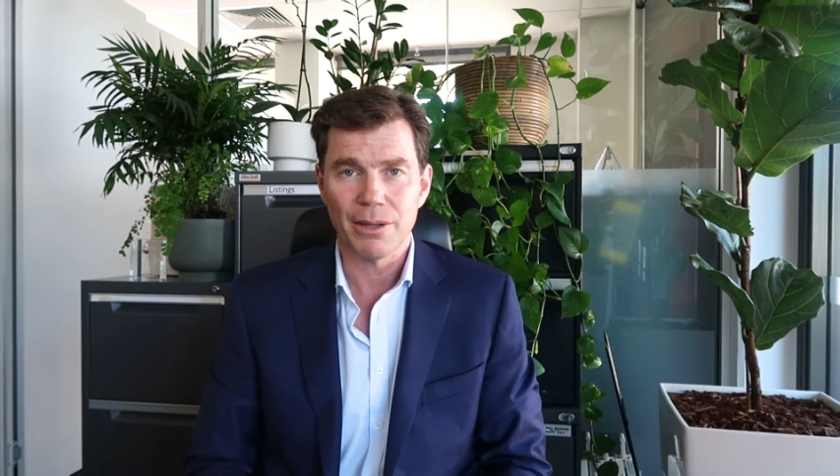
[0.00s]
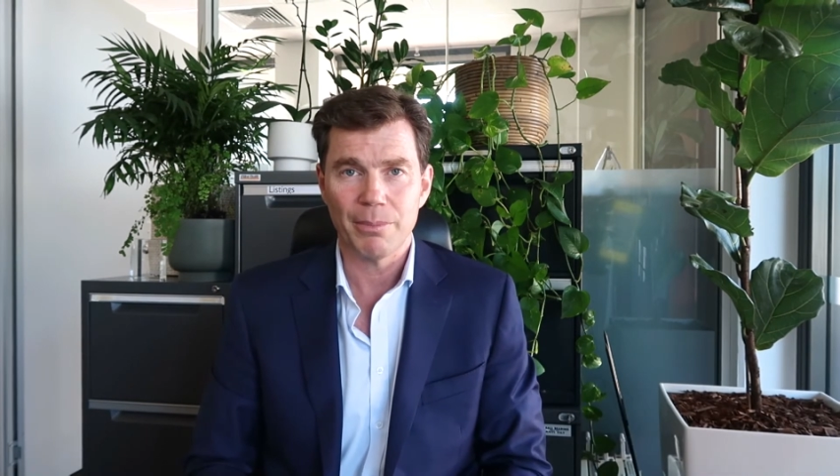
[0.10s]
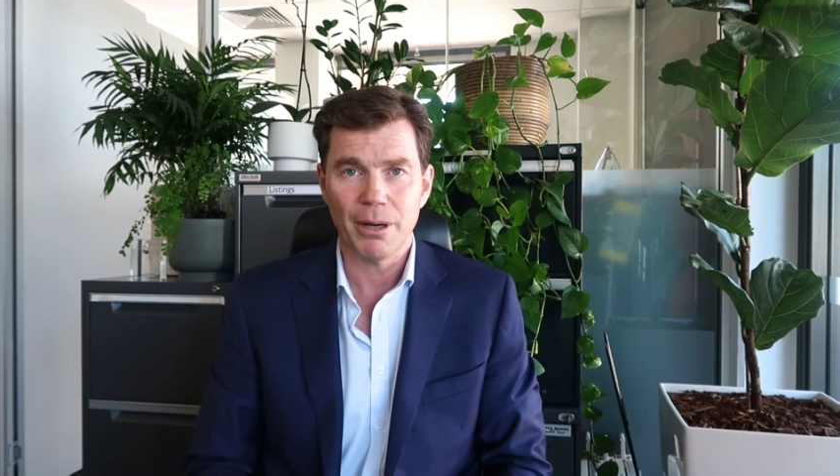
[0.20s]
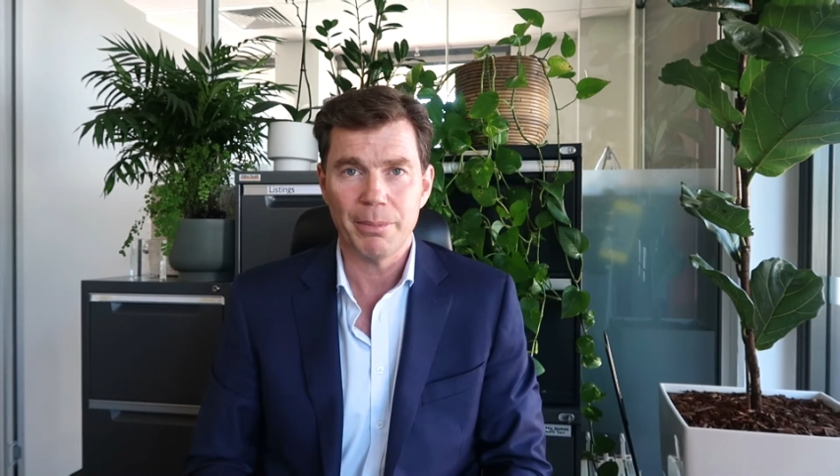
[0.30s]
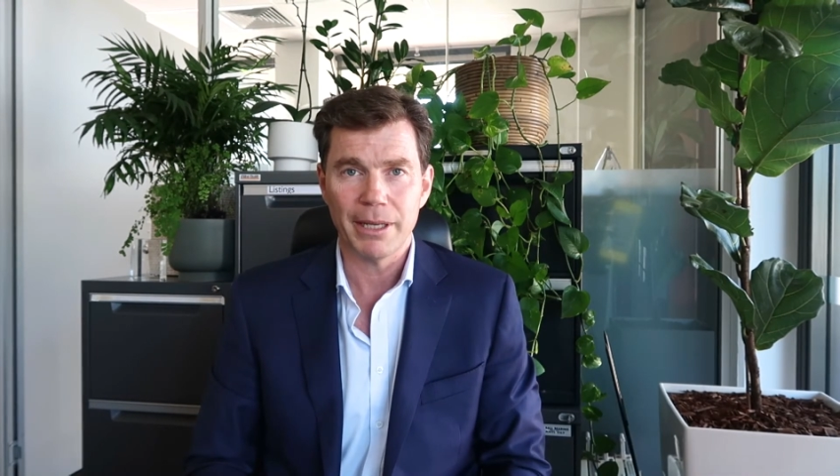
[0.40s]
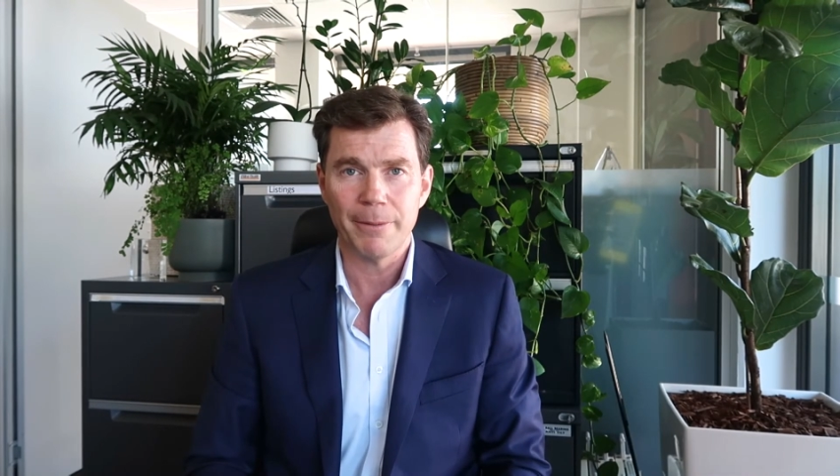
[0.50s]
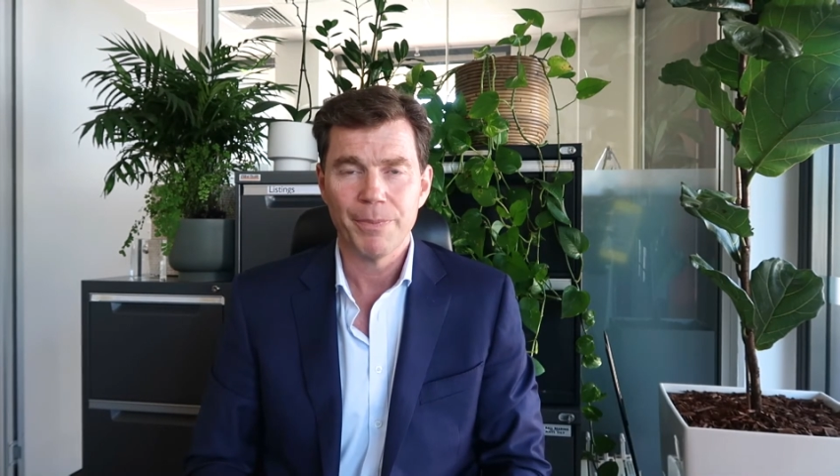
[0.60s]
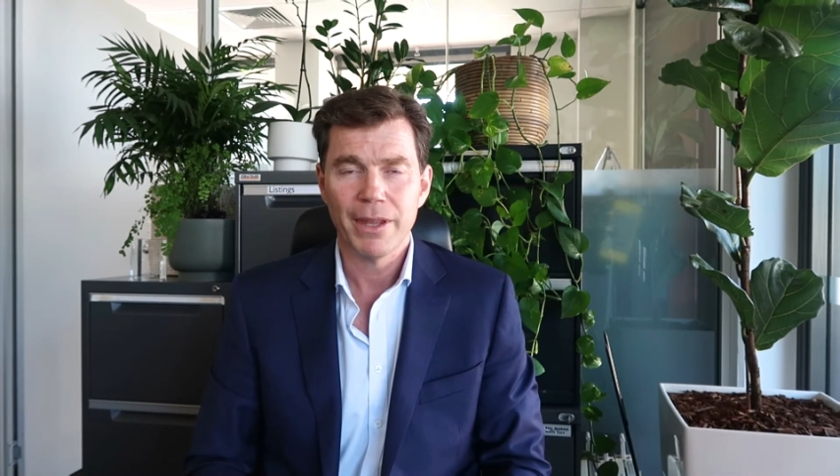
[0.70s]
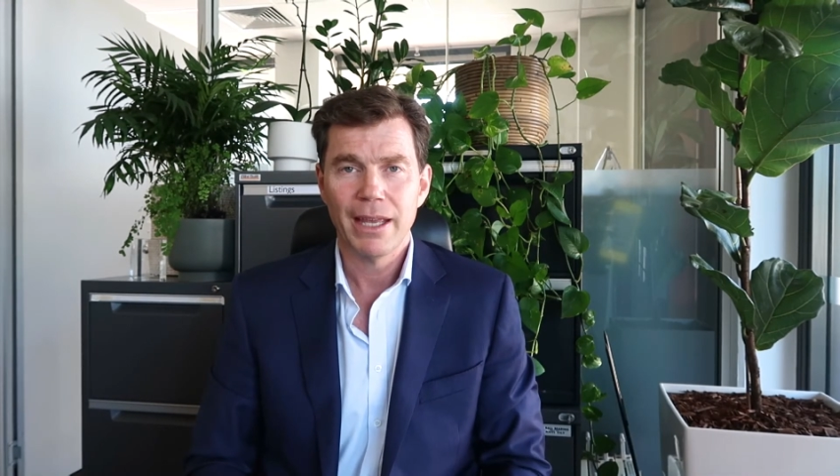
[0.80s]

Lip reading: the property.